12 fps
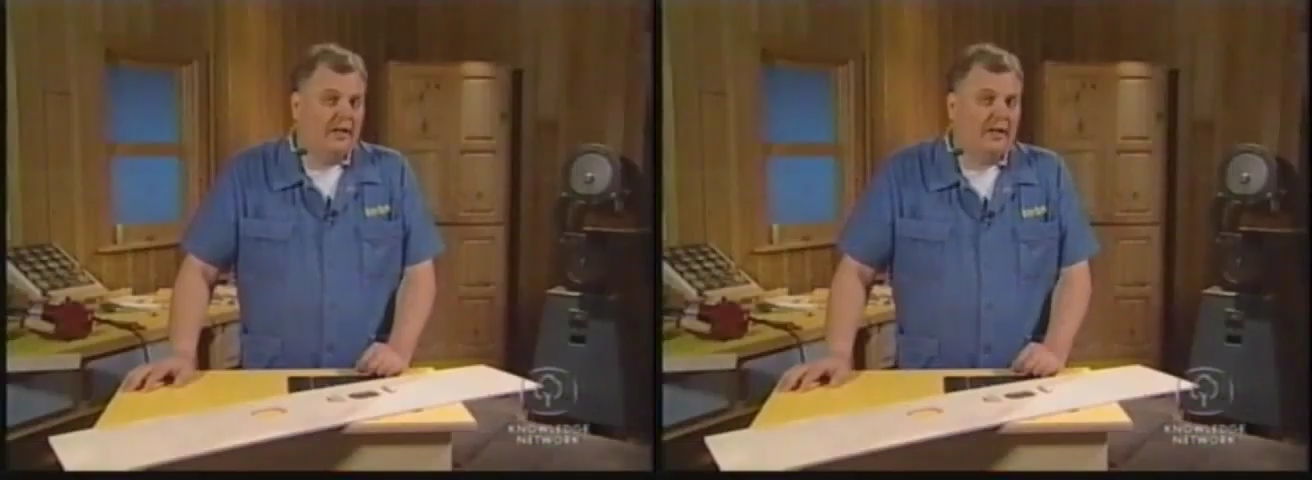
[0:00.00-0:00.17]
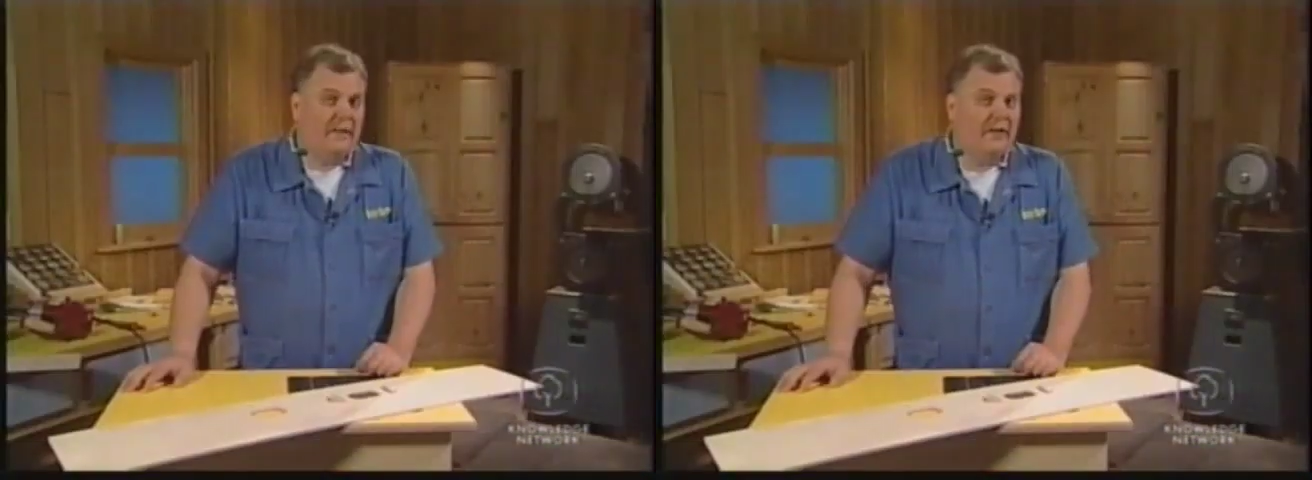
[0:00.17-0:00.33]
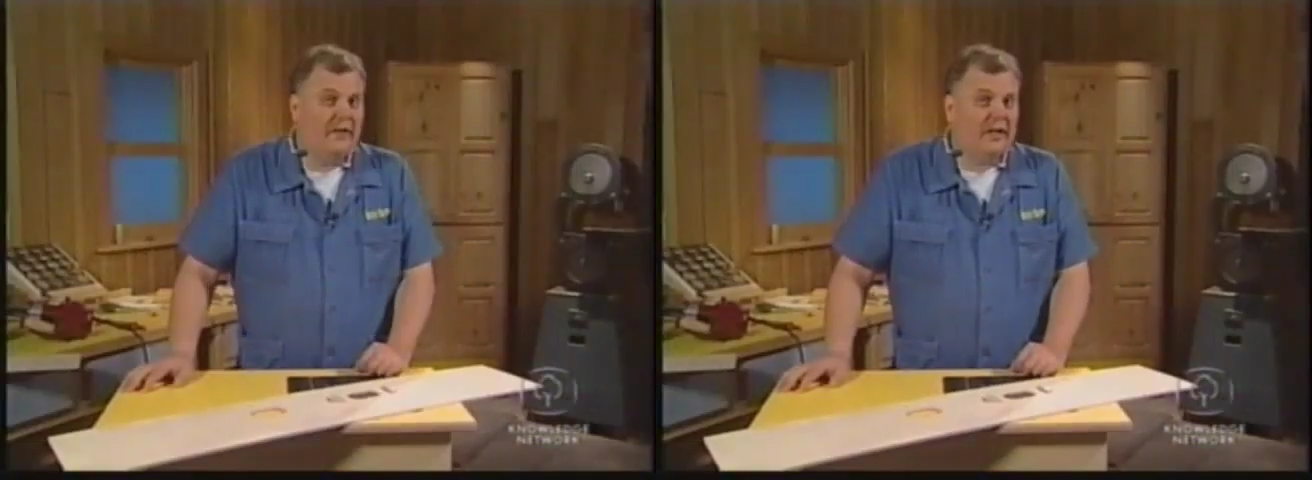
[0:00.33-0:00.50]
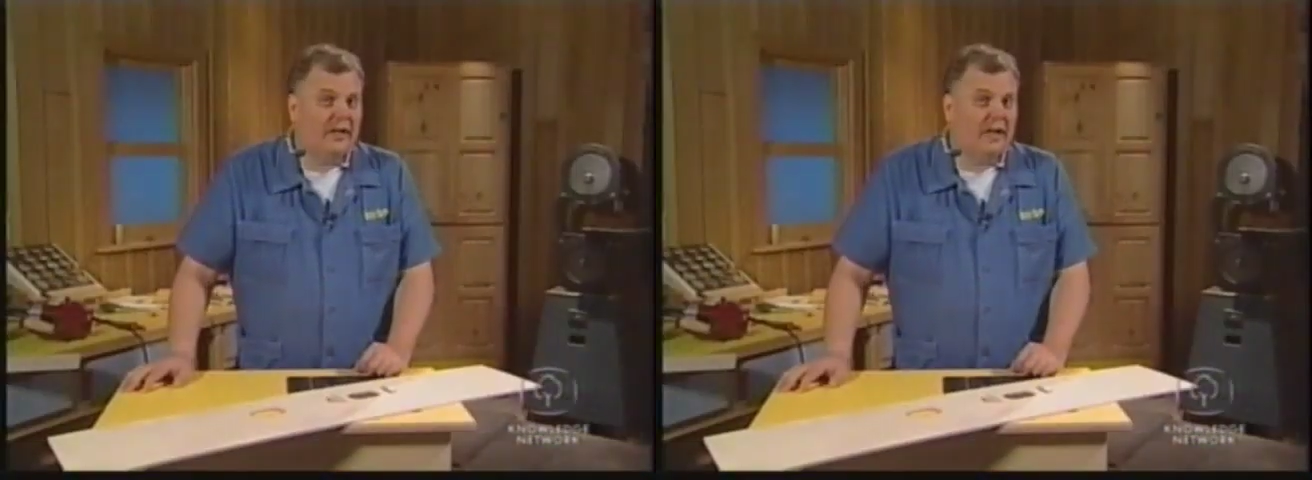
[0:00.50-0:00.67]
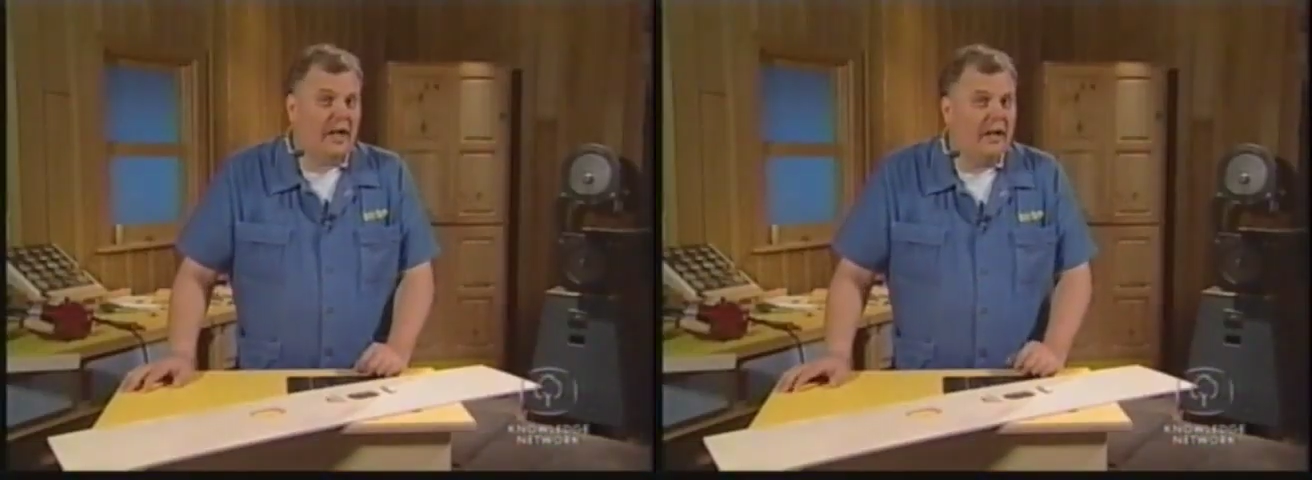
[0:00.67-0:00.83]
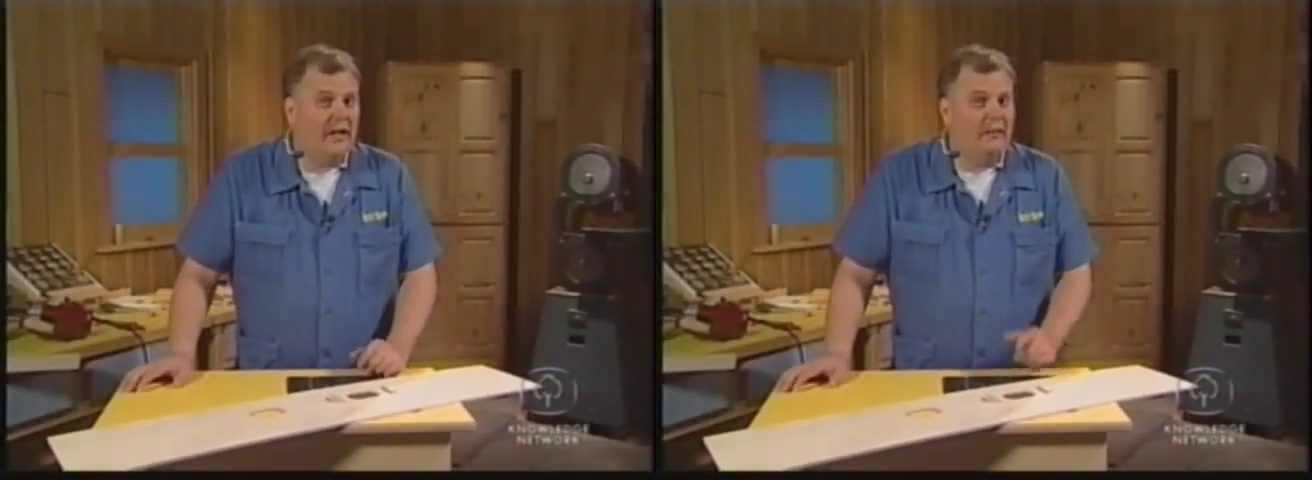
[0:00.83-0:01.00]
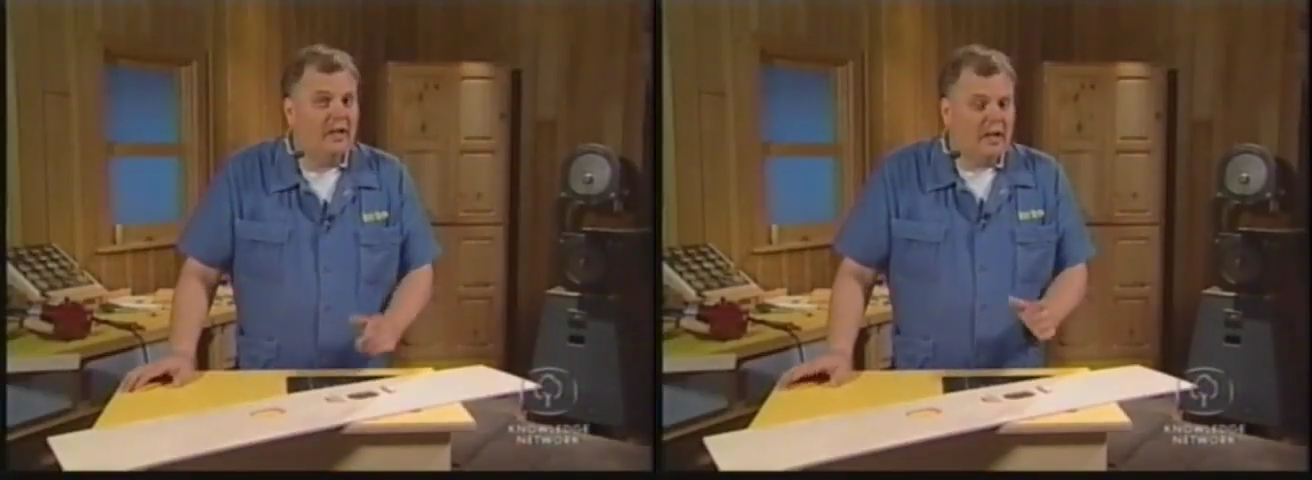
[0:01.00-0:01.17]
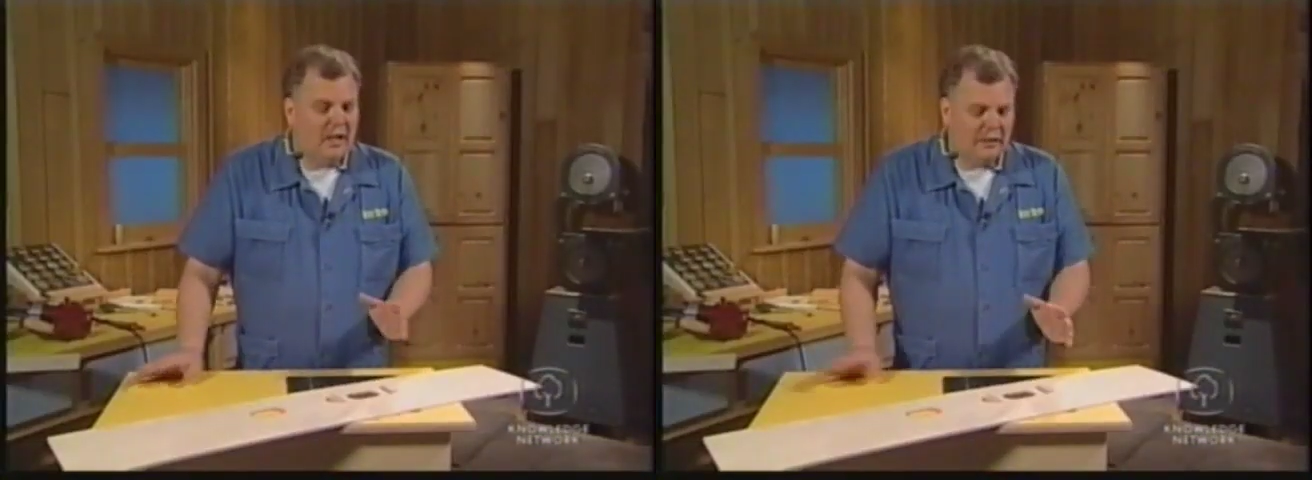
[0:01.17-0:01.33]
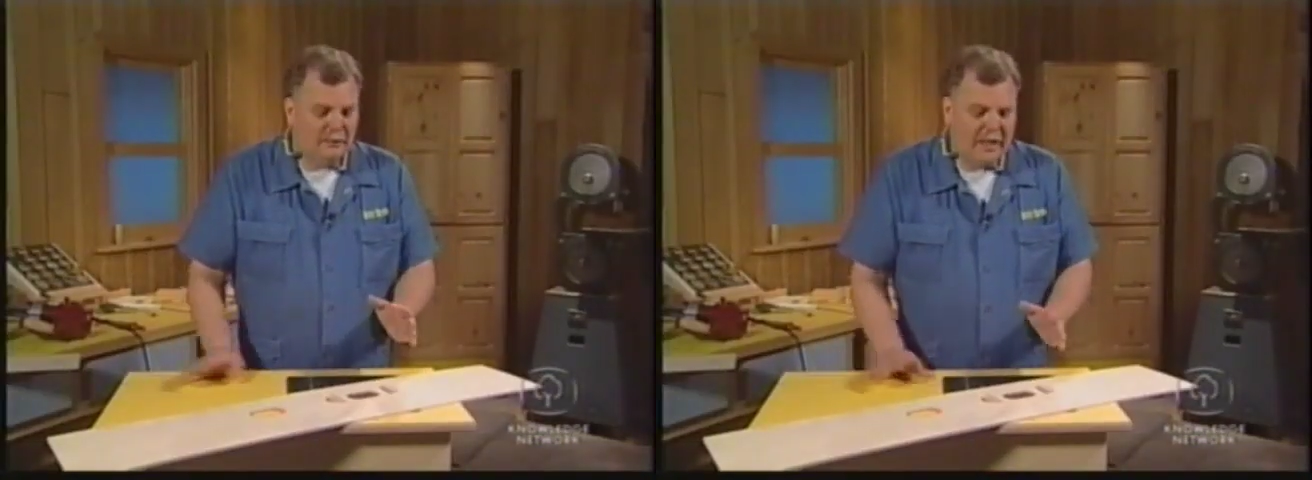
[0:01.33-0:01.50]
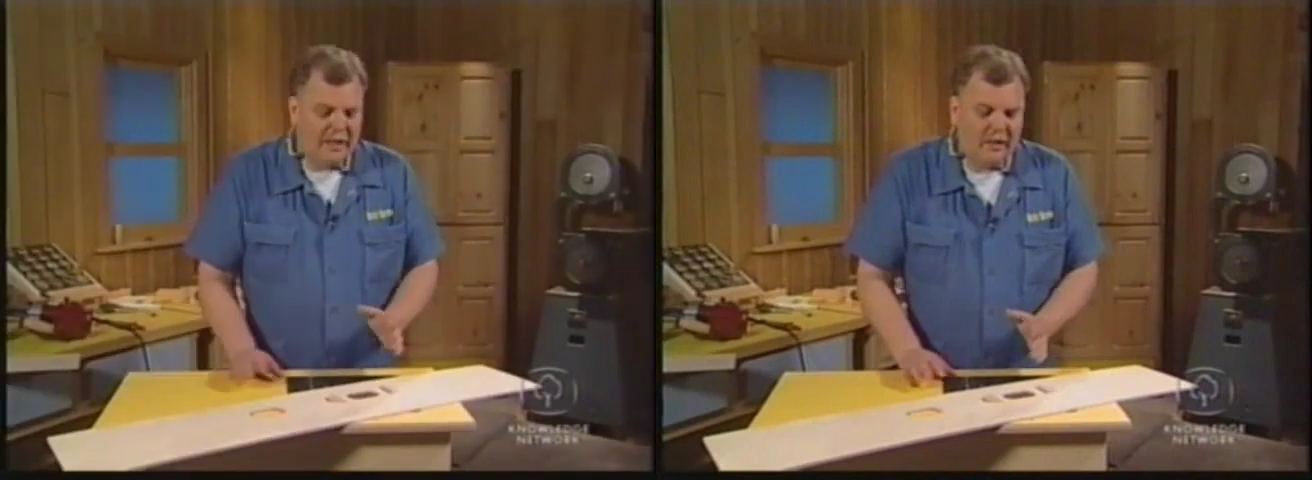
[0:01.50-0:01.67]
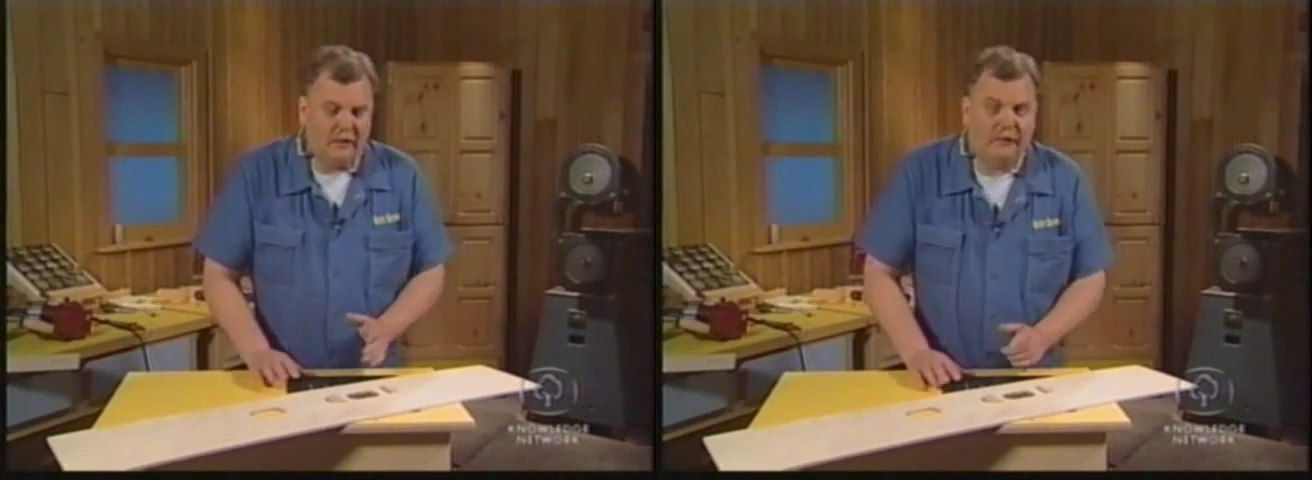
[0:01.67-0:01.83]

Tip for this time is making